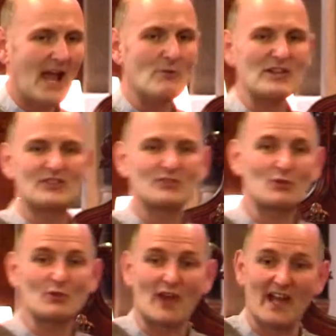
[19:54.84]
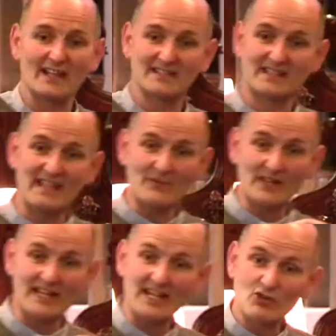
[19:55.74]
And we saw that even
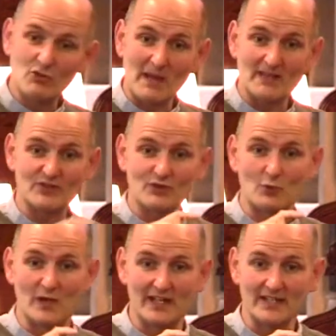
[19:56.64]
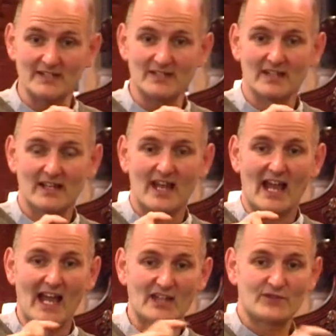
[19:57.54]
in incremental ways
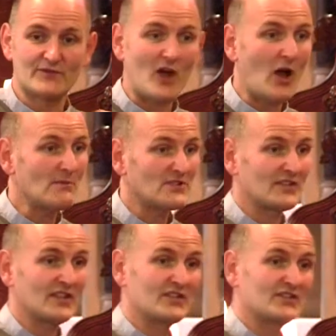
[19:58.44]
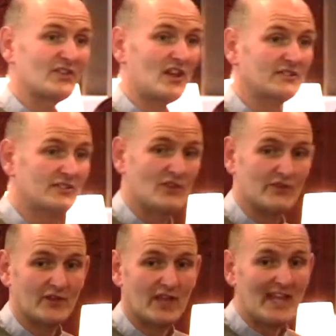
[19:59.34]
as farmers that had started
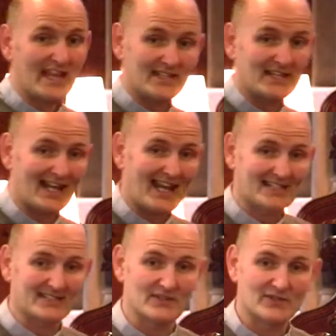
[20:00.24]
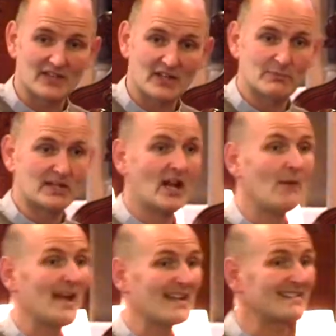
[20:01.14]
off in collectives had
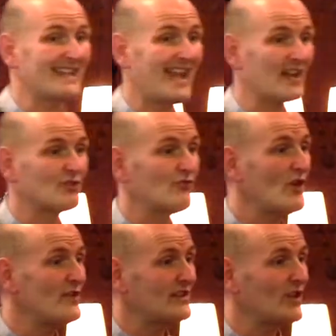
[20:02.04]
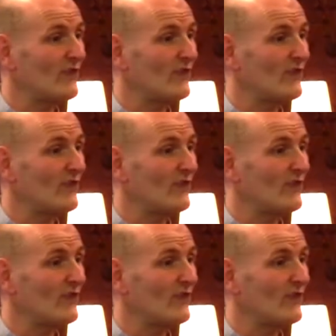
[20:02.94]
become, as they had grown in